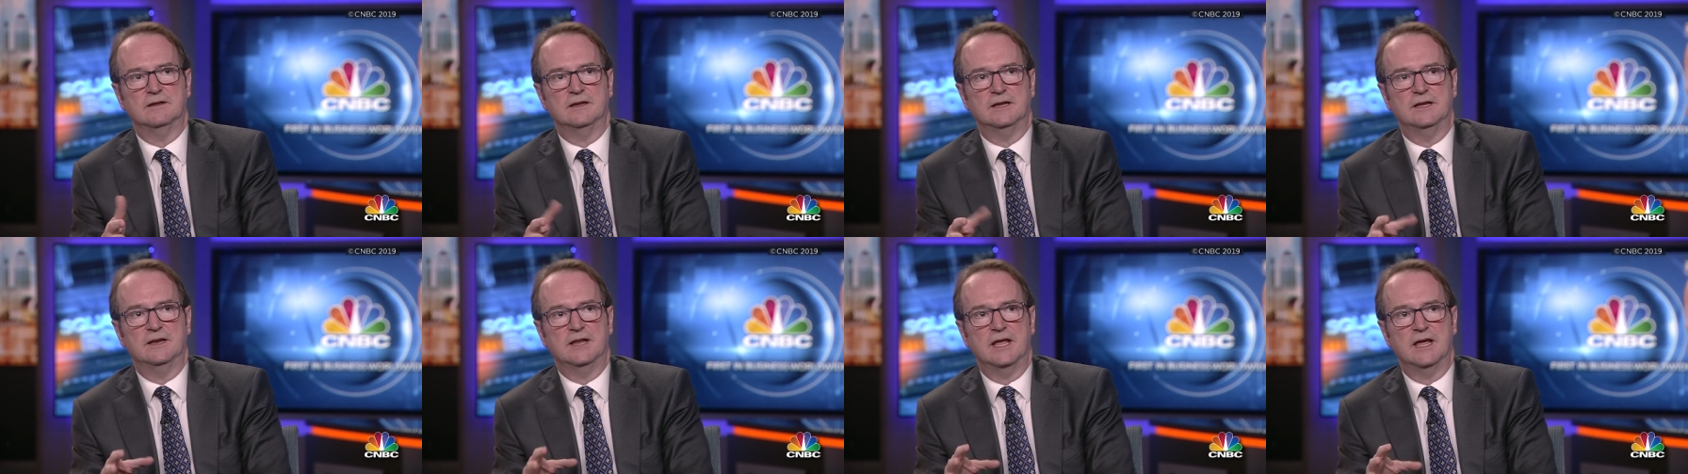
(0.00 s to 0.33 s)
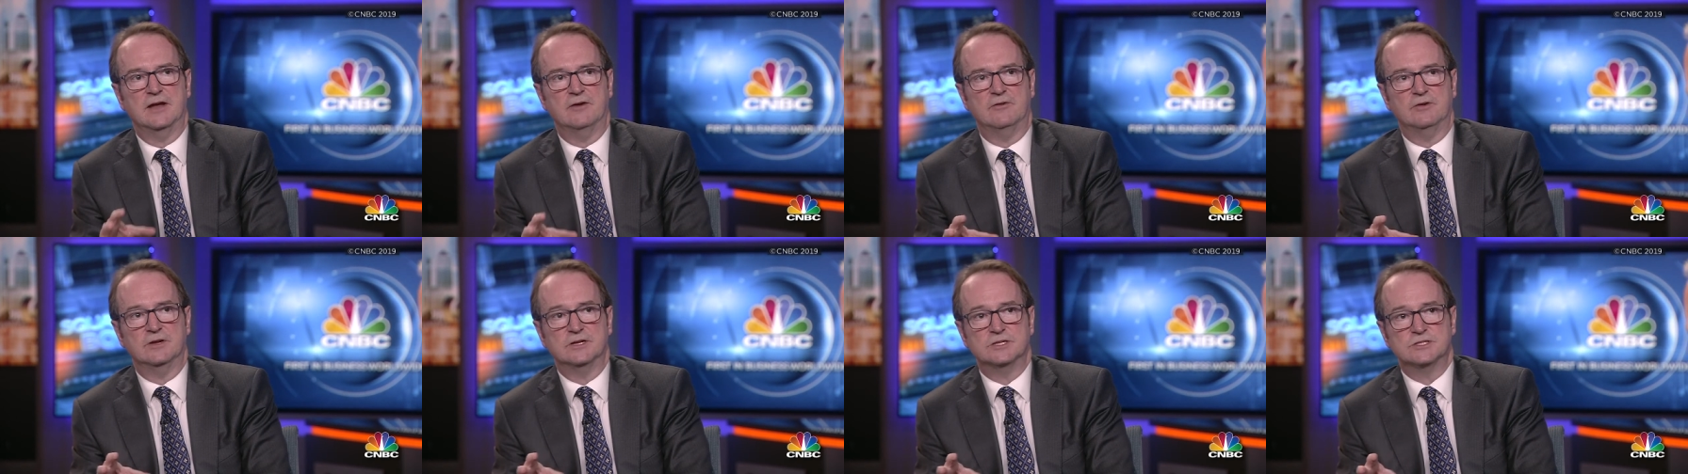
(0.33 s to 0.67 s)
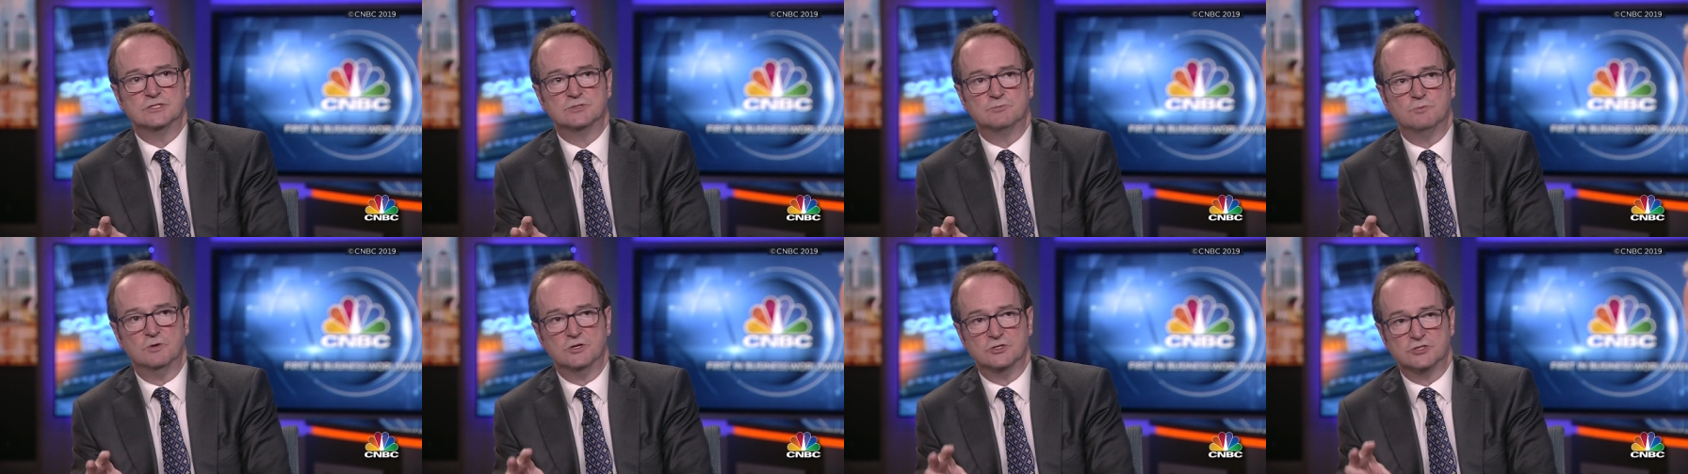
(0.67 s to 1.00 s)

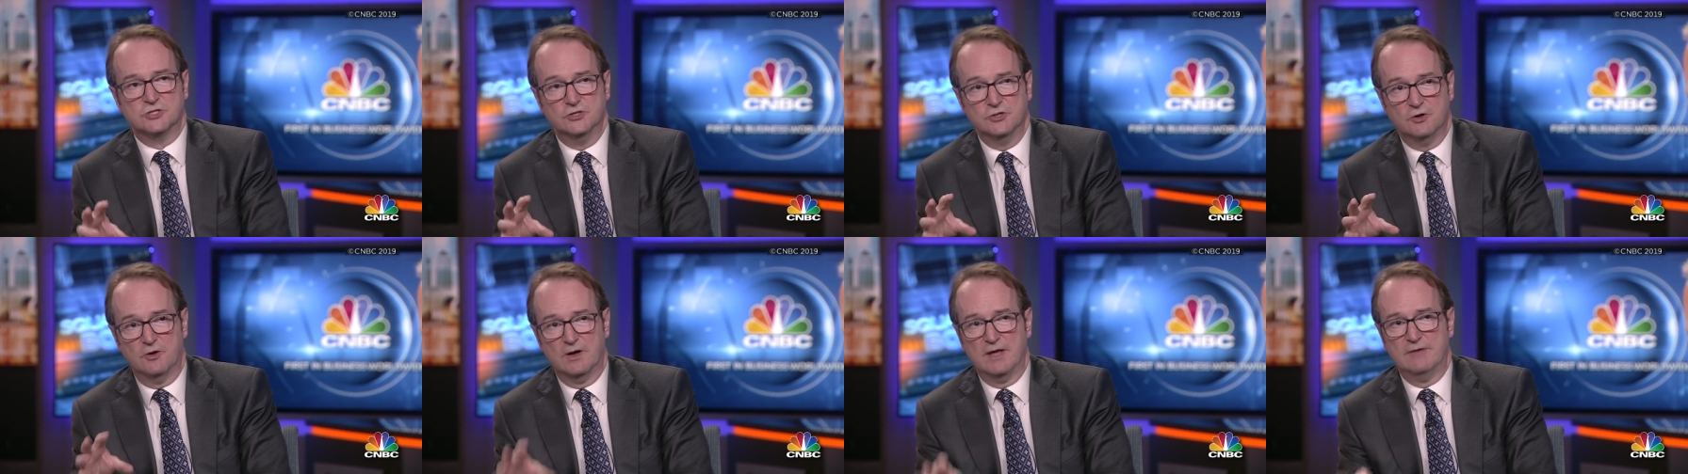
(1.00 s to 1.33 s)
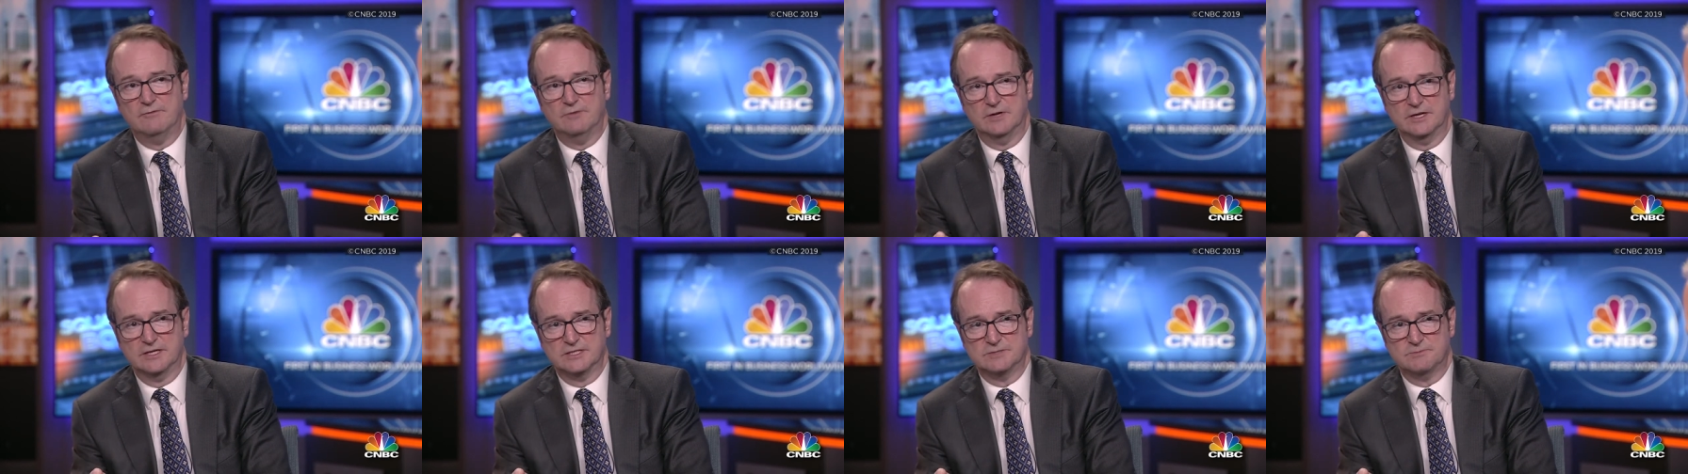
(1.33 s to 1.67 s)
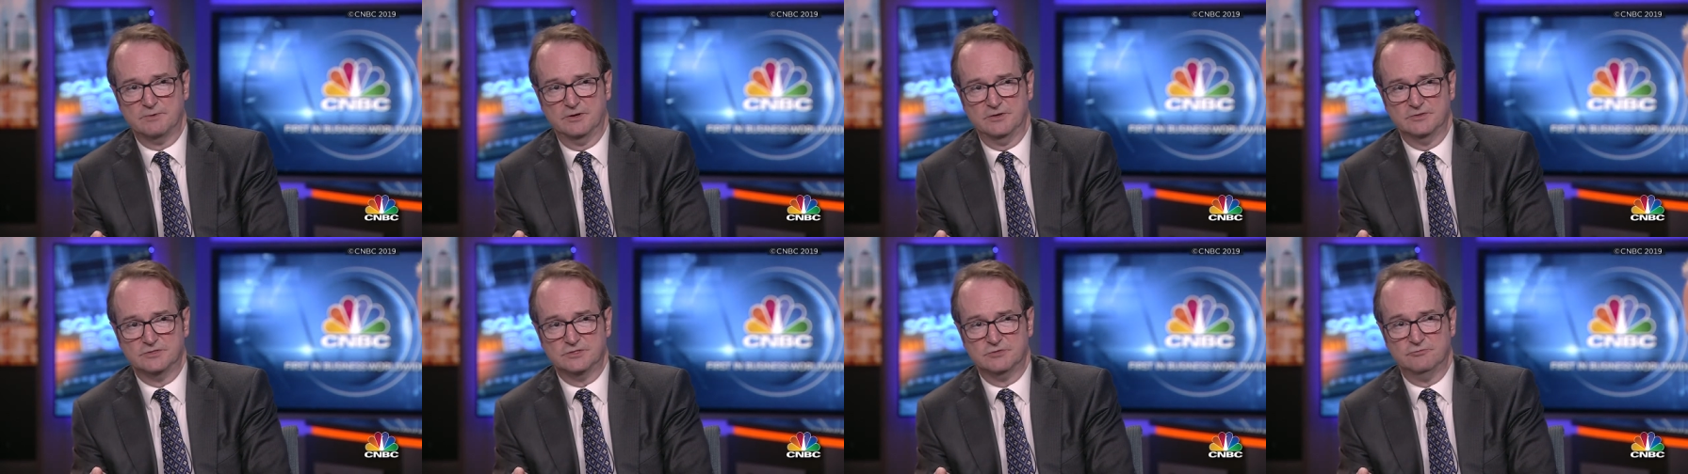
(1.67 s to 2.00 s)
areas which are not heavily
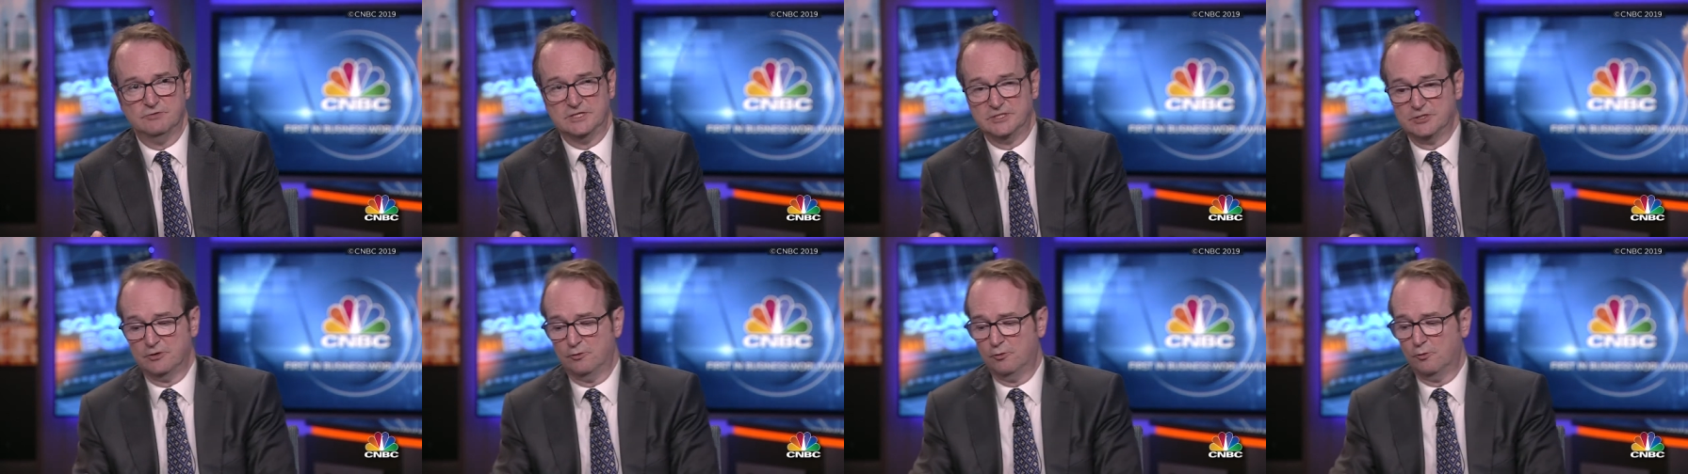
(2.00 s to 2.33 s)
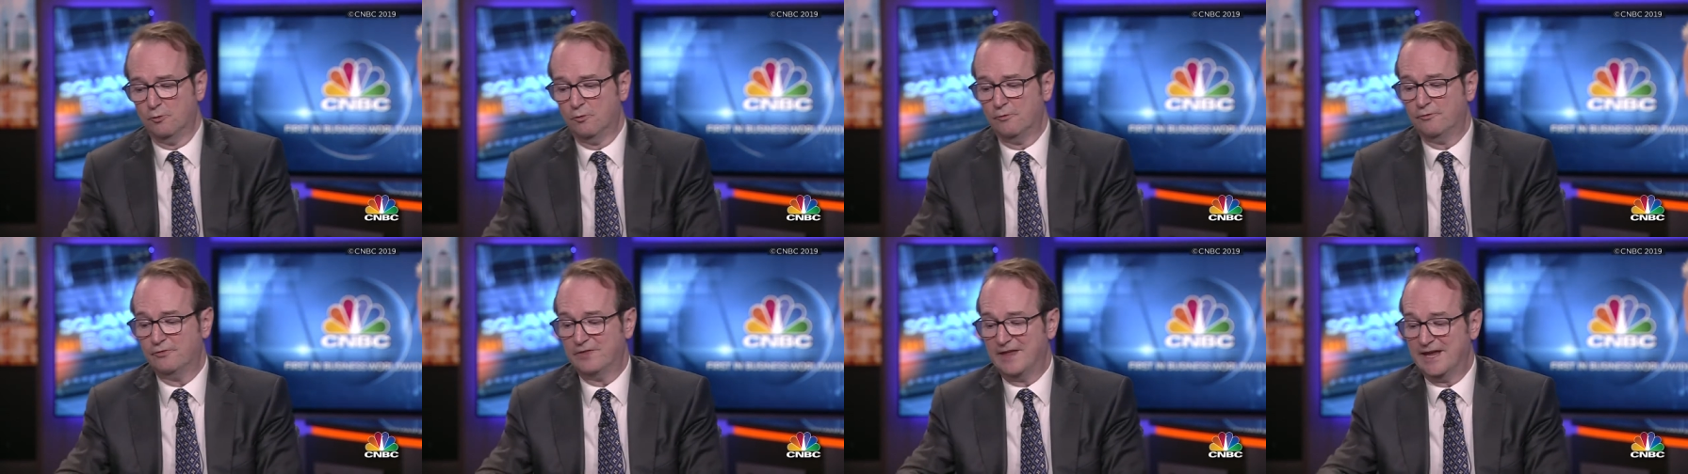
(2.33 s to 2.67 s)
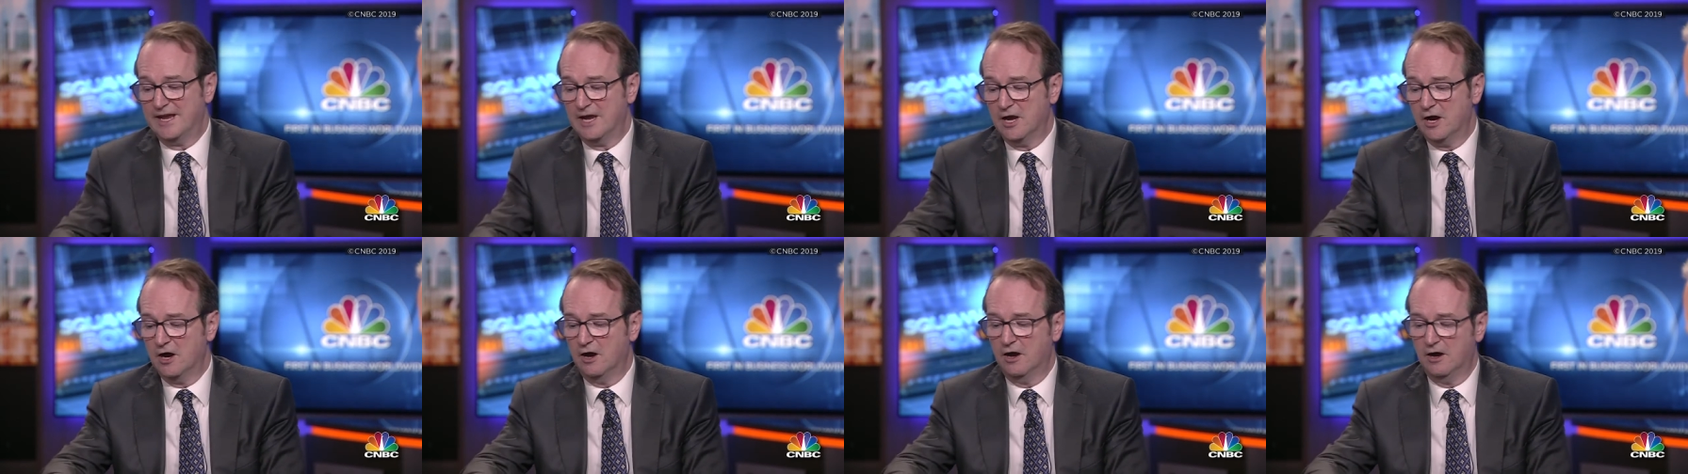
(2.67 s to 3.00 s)
exposed to retail, or if
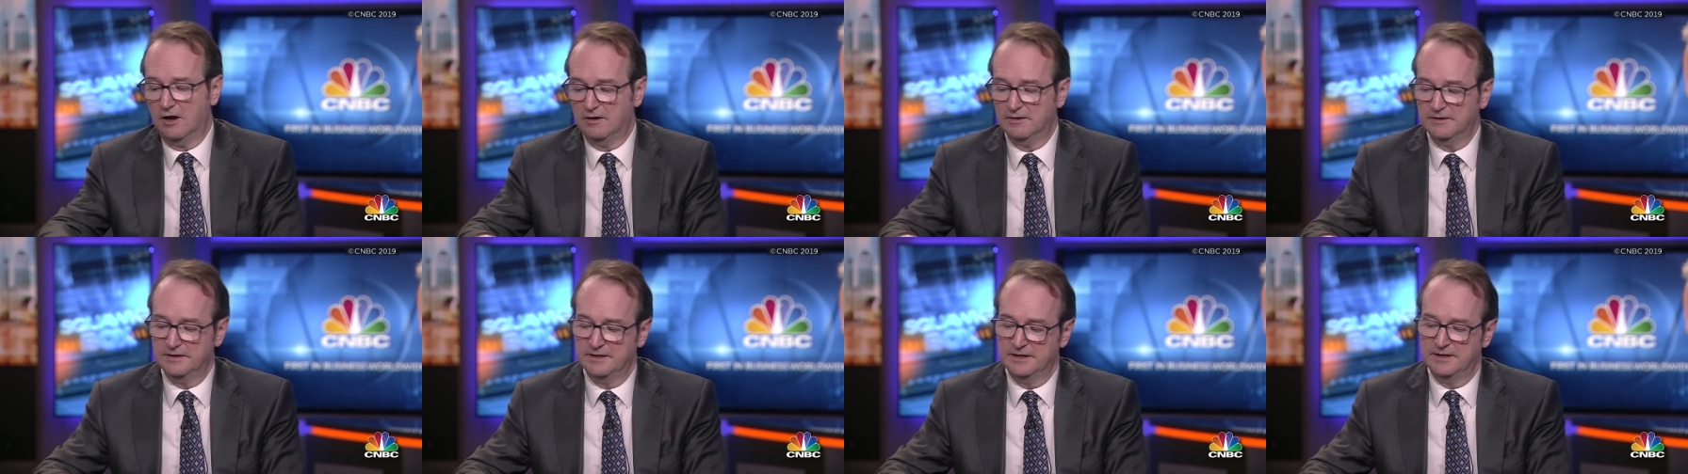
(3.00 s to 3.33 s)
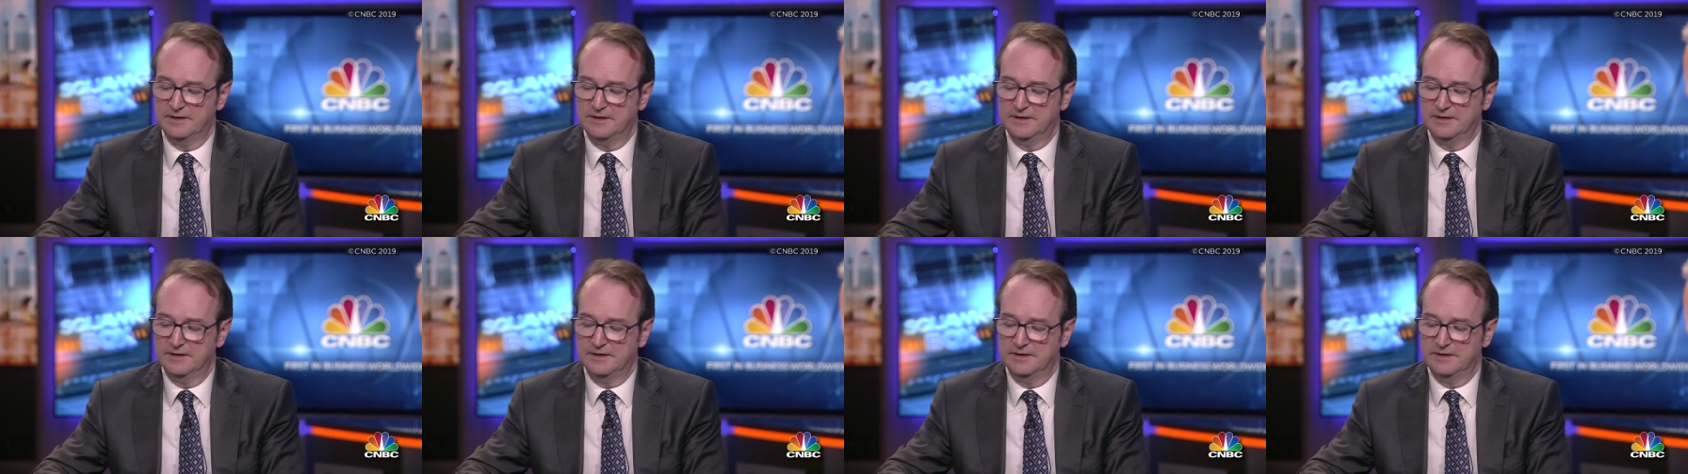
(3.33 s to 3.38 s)
they are,